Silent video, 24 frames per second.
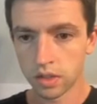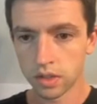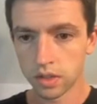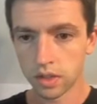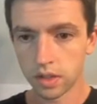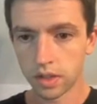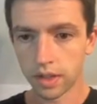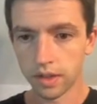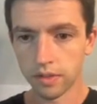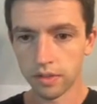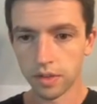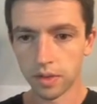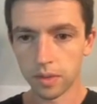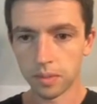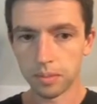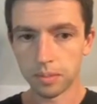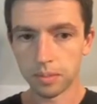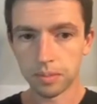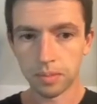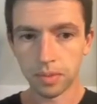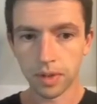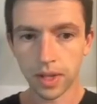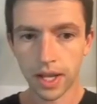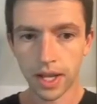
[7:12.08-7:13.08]
see, they have the
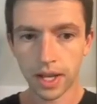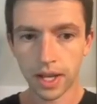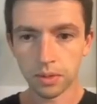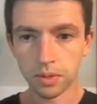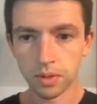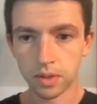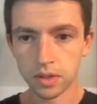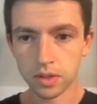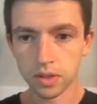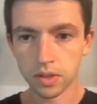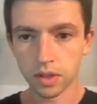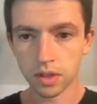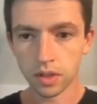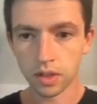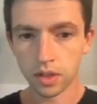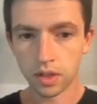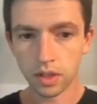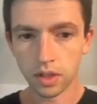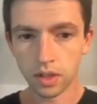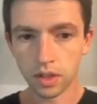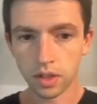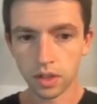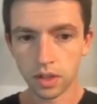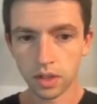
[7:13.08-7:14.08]
black ones on
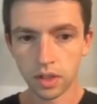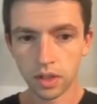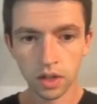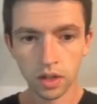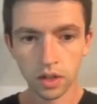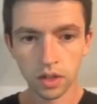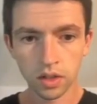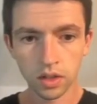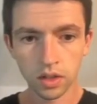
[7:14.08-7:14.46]
here.